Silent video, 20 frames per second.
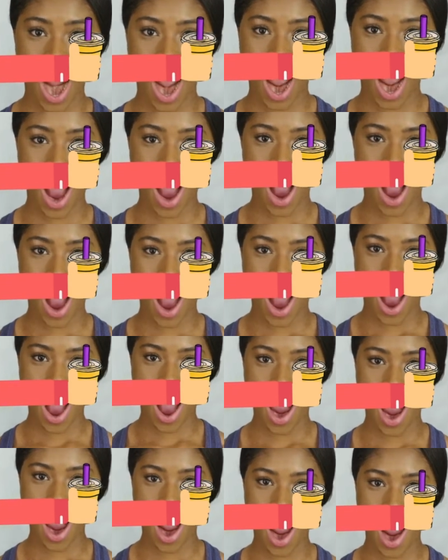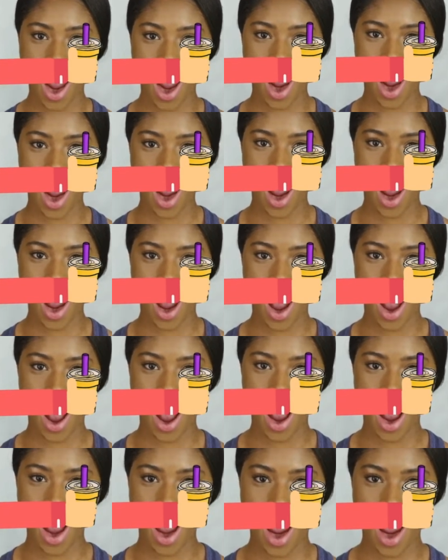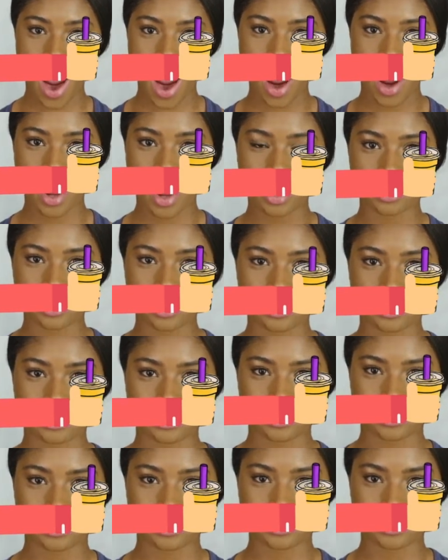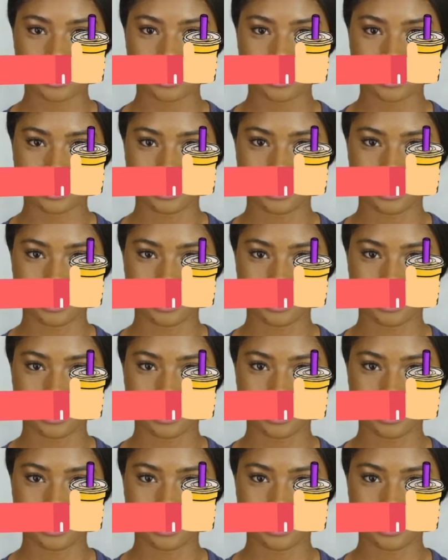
And paste it here from the start.